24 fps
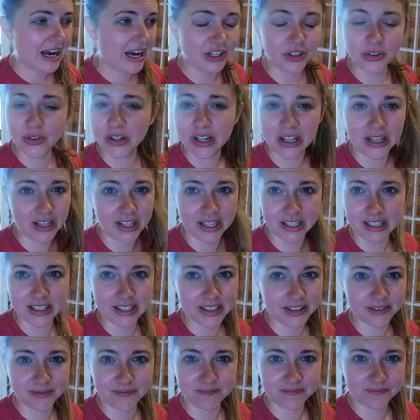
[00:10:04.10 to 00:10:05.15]
I do not like
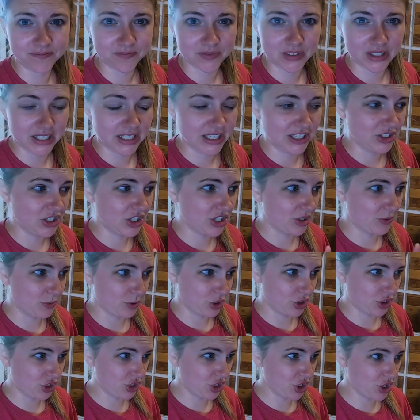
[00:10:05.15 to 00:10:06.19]
it. It
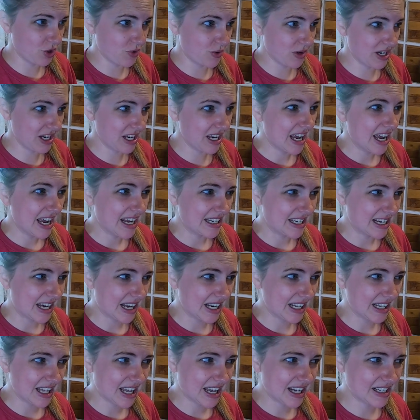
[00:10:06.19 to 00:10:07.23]
was chewy,
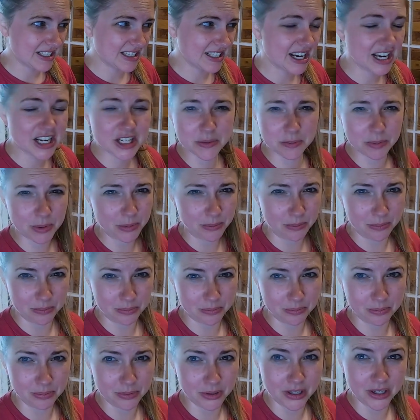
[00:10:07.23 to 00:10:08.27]
not a lot of taste, but
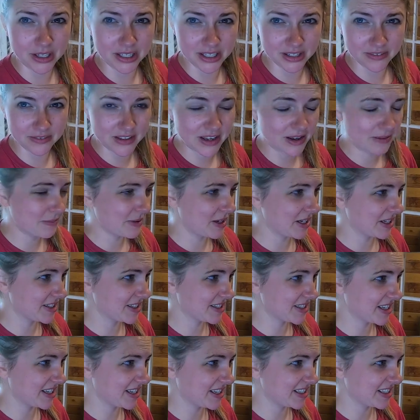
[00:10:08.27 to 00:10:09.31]
bloody, if that makes
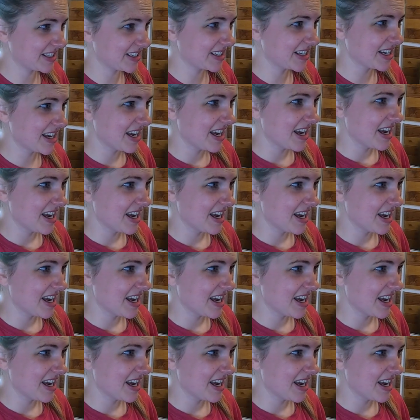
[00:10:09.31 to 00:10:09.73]
sense.